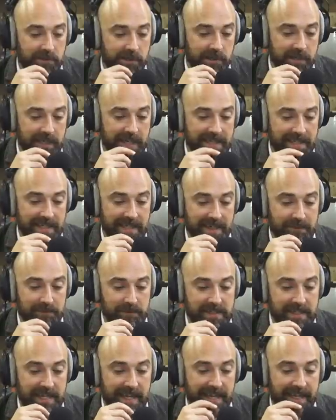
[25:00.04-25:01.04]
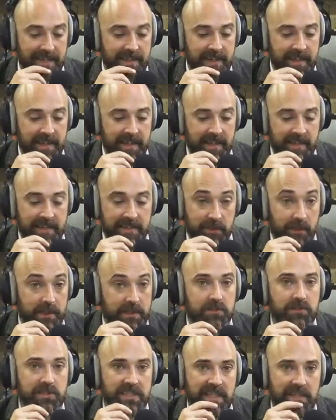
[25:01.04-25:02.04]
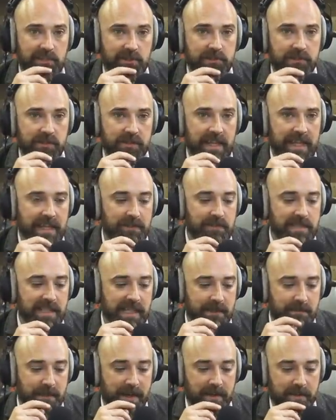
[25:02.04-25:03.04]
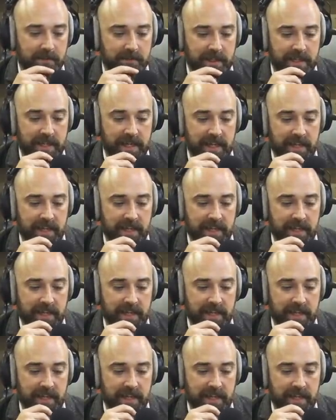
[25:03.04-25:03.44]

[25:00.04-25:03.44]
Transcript: arcade games there. So I used to get lots of game time out of it.